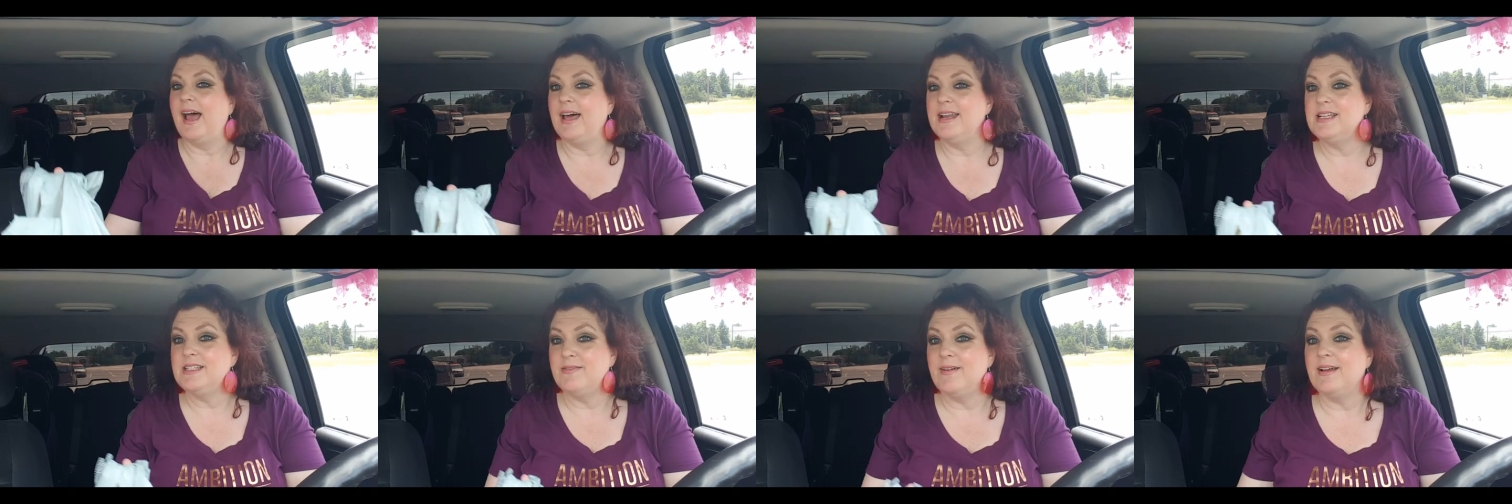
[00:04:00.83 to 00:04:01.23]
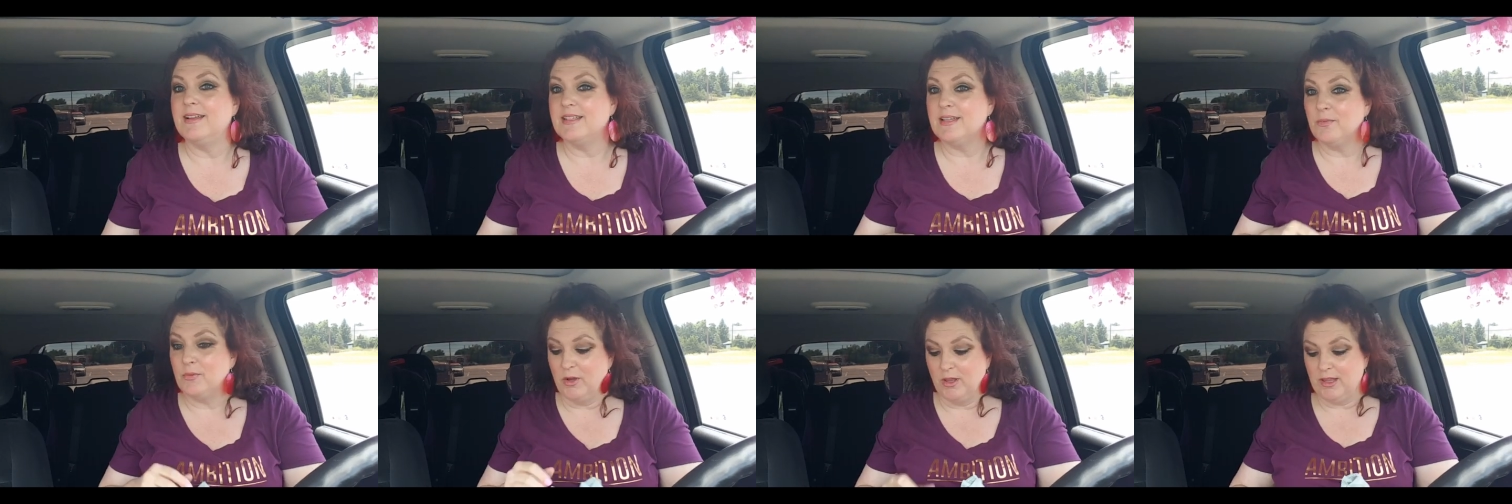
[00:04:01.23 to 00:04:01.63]
I just
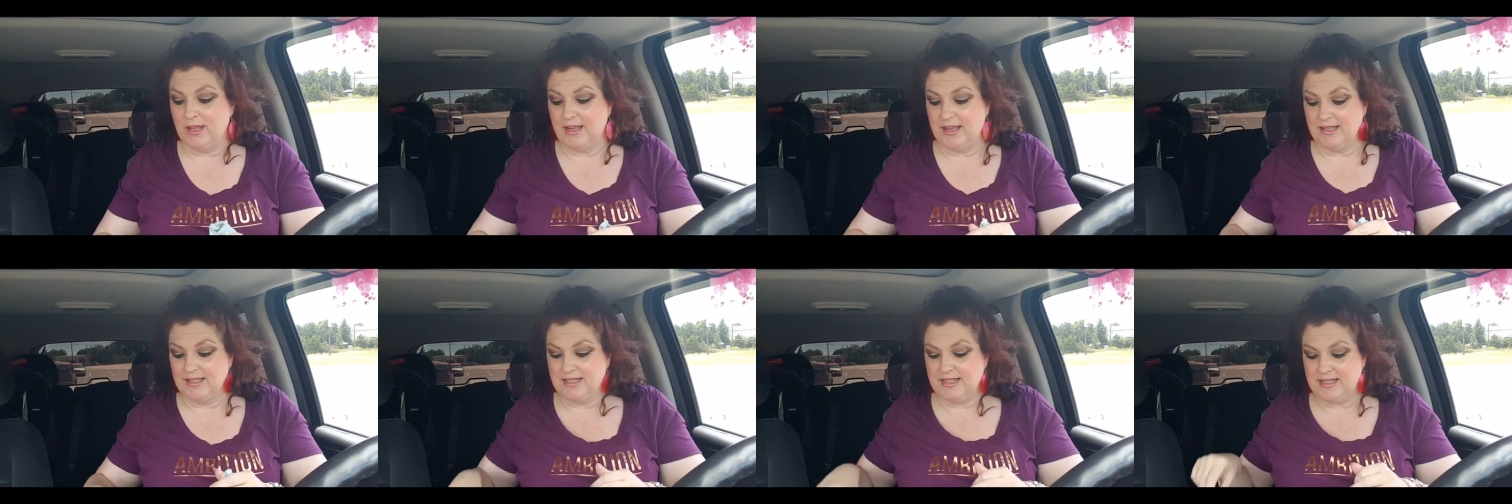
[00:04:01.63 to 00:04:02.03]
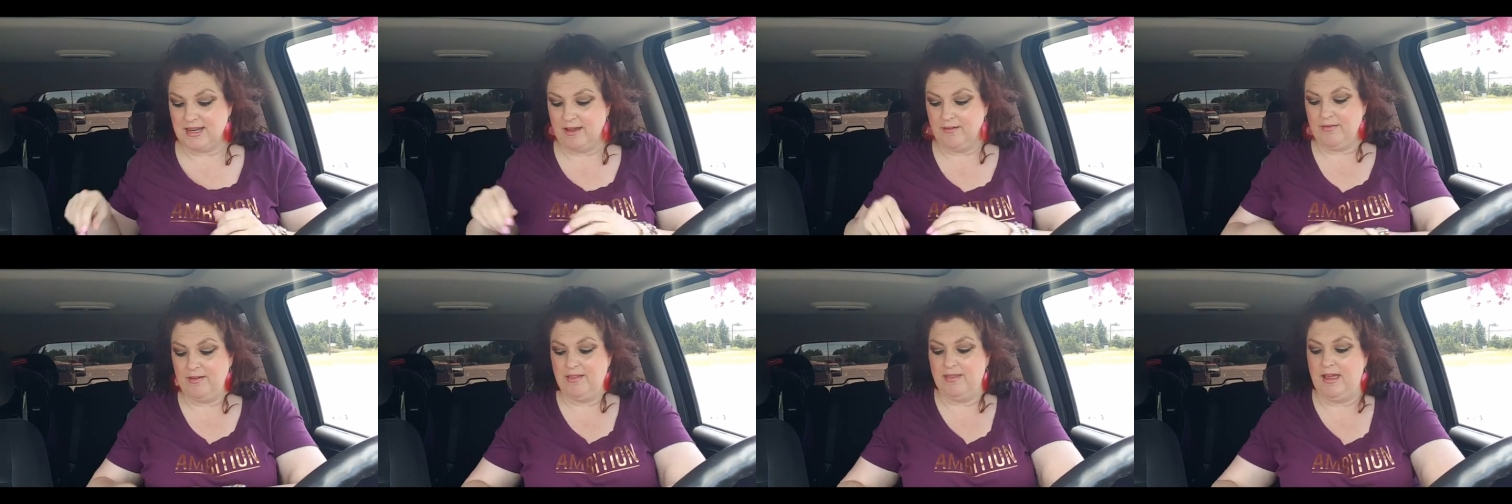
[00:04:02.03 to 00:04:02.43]
found some really good
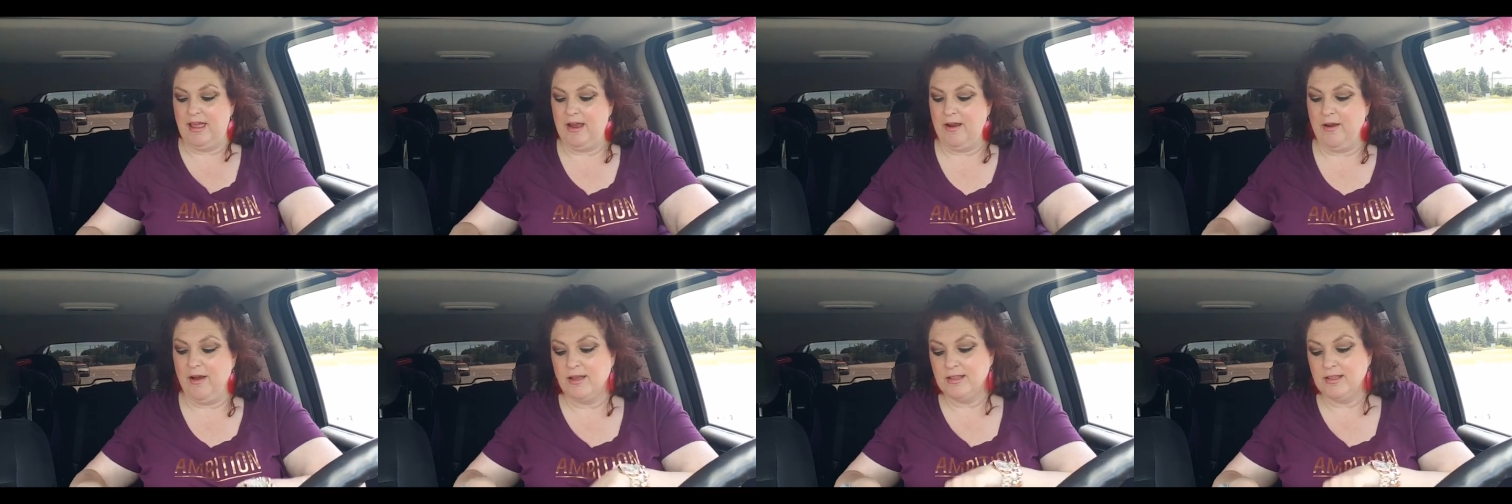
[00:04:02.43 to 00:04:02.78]
stuff in there.